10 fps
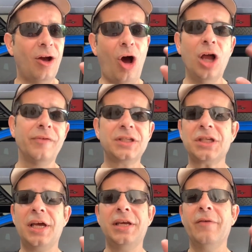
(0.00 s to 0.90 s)
all of a
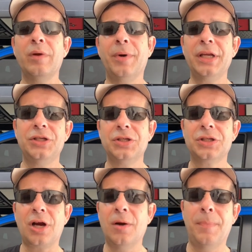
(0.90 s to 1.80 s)
sudden everybody should
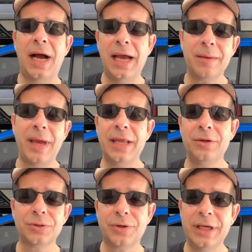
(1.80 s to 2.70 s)
start buying
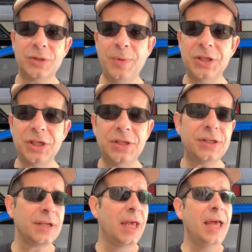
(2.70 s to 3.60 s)
manual
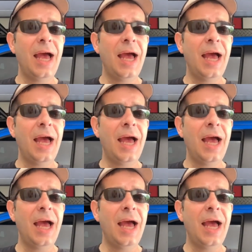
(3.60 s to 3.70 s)
transmissions?